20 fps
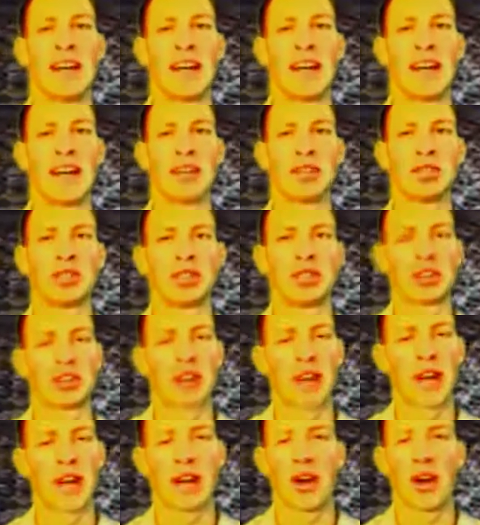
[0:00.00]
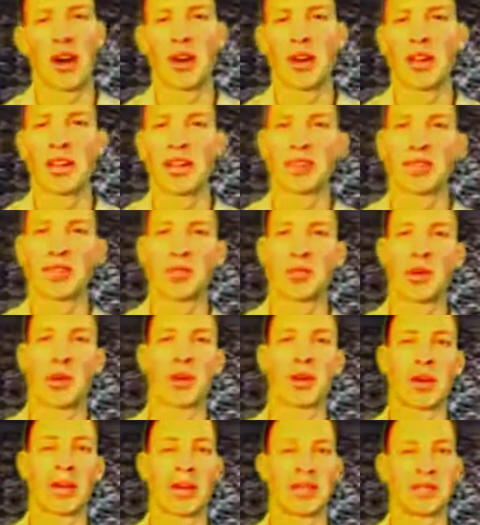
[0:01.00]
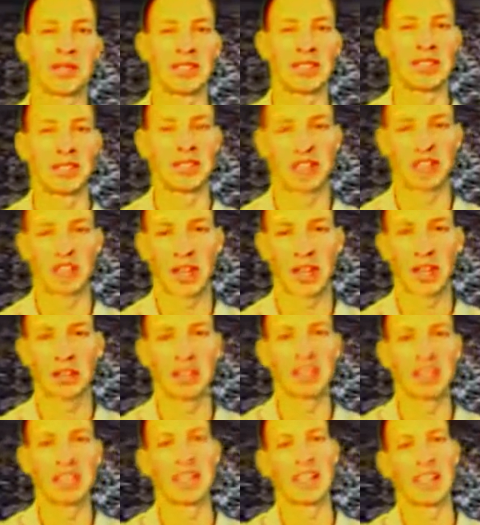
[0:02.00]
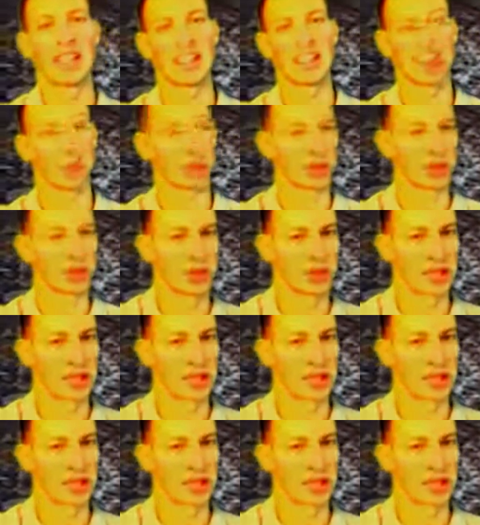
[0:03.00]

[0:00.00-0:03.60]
and I was just trying all the different programs that different coaches and experts